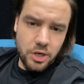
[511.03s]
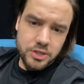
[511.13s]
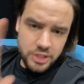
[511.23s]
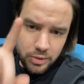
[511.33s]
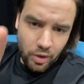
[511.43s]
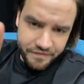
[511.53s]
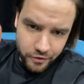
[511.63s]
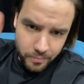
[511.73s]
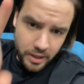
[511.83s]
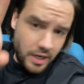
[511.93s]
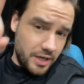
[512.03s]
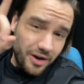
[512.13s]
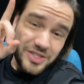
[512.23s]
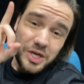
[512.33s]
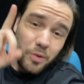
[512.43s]
Can't tell you what film,
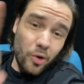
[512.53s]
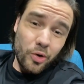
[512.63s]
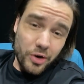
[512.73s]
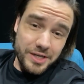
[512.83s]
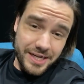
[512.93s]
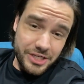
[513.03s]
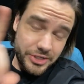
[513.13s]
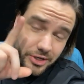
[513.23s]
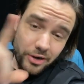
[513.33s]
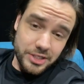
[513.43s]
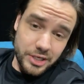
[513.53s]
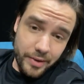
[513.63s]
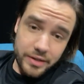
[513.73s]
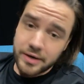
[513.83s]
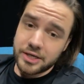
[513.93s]
can't tell you what organisation, I can't tell you
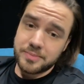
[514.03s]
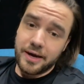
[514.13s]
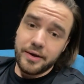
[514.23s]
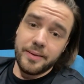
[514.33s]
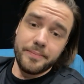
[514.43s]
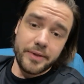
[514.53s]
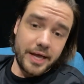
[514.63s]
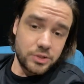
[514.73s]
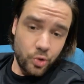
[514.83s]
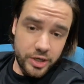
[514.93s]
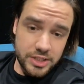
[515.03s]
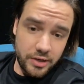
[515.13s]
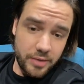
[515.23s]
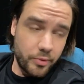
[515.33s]
anything else about it, but that's all I can tell you.